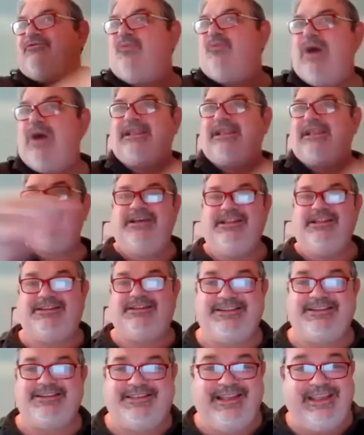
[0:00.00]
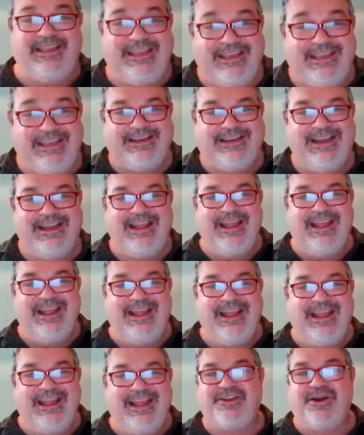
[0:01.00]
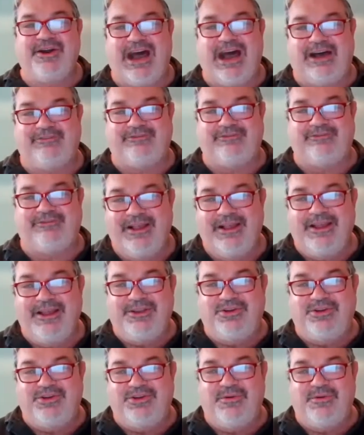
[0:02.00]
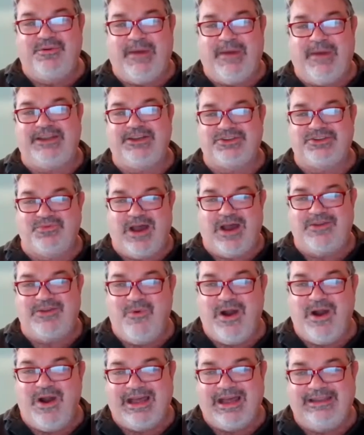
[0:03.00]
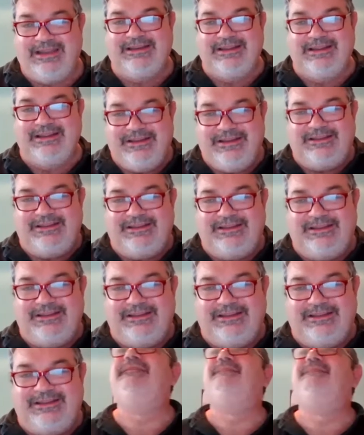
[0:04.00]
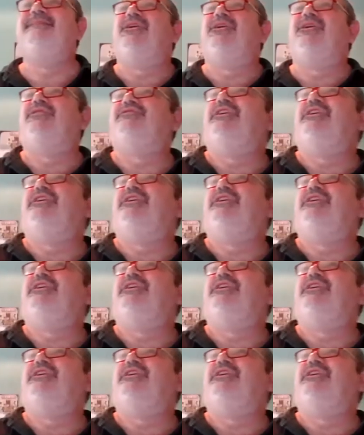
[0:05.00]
when there is the link, and here you have 2 minus 1, 1, the degree of the